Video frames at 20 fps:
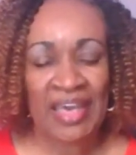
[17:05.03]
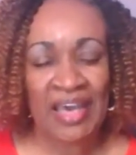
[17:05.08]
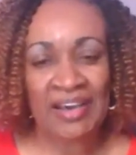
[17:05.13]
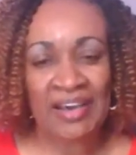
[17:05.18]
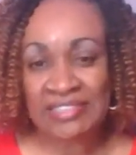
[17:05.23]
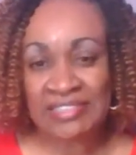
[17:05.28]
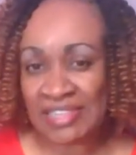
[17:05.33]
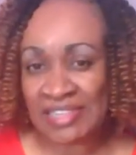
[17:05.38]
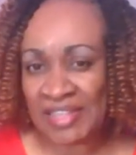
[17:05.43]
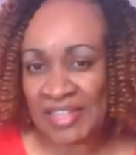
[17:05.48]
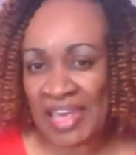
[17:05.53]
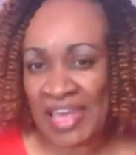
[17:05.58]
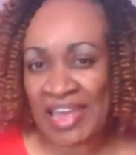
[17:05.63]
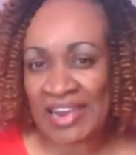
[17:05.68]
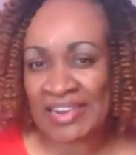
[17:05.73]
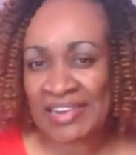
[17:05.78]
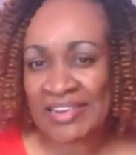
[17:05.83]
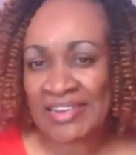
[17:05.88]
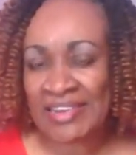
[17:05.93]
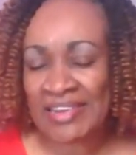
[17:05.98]
Until
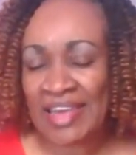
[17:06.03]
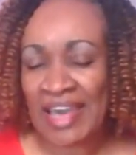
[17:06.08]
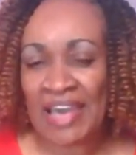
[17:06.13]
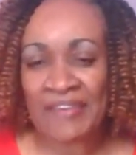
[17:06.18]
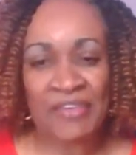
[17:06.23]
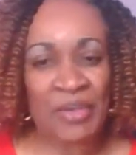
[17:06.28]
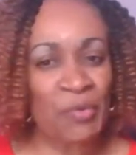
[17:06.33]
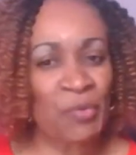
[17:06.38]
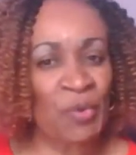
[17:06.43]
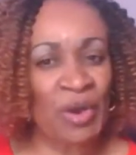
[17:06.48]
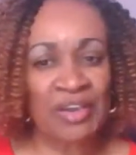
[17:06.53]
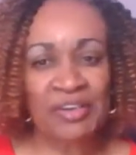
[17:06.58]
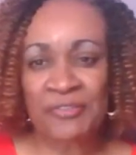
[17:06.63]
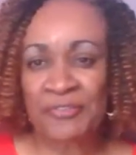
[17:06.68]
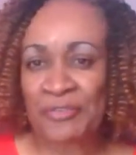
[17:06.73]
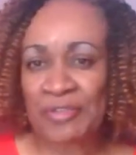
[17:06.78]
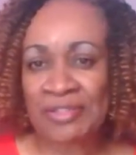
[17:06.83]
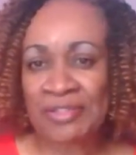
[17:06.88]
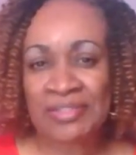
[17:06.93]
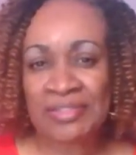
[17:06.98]
then, have a
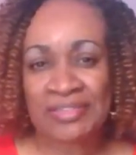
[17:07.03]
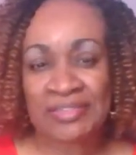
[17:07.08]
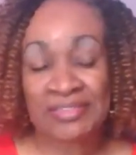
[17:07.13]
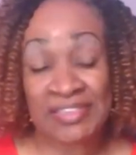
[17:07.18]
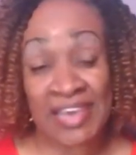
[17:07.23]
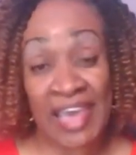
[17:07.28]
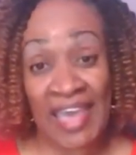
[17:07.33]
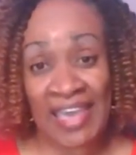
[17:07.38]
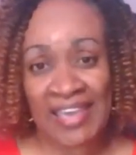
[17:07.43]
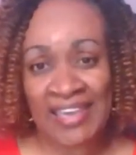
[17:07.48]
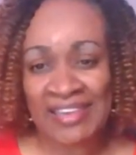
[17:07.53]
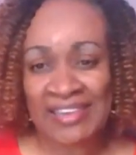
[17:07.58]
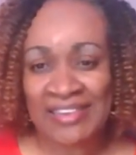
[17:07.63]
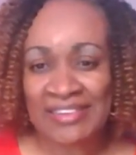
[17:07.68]
wonderful day.